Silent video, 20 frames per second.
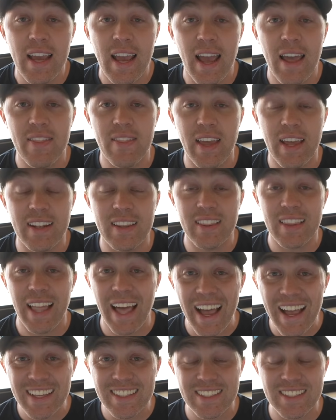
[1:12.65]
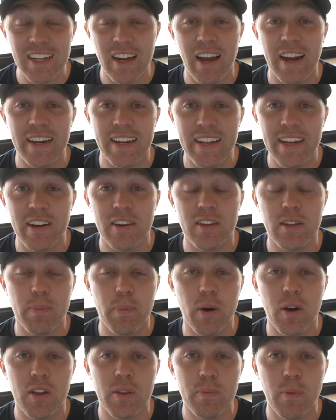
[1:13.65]
And then last night here at the
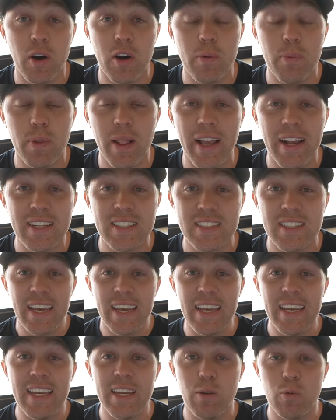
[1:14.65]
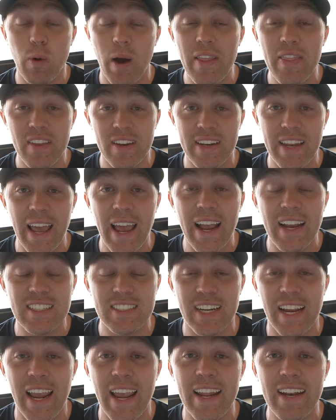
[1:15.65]
Perth Motorplex, he won the
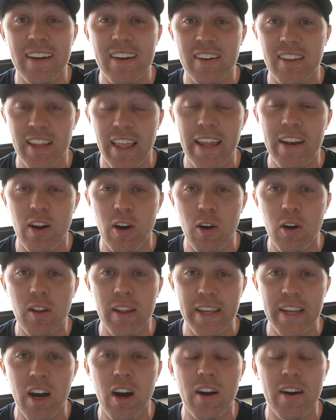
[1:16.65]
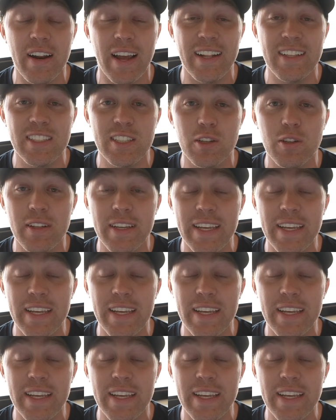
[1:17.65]
dash and led early on until